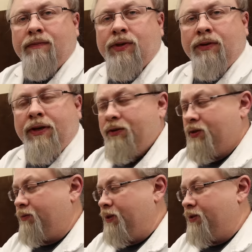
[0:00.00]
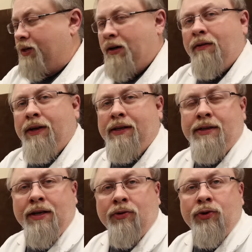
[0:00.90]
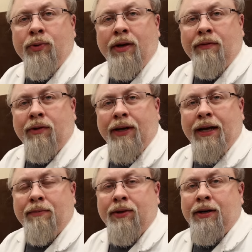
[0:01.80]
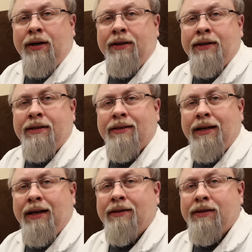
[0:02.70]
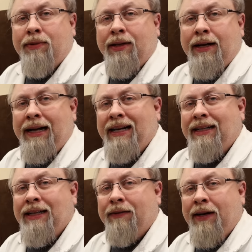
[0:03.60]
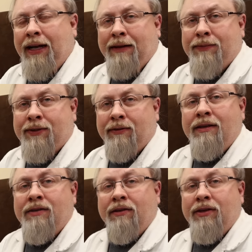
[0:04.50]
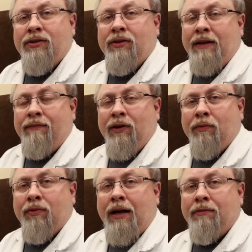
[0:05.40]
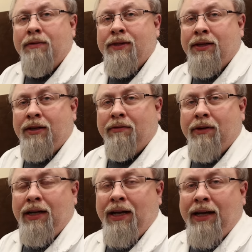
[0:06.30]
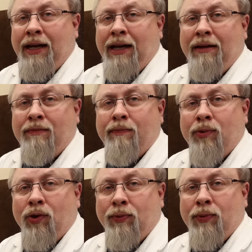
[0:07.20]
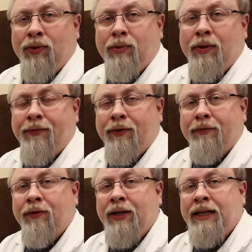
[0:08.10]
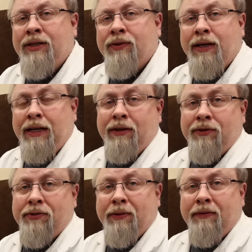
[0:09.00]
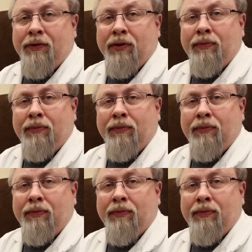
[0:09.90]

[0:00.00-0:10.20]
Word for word: So there's the result. The single 12 volt output on this can supply 11 amps. So this will have no problems at all running a portable 12 volt fridge or any other 12 volt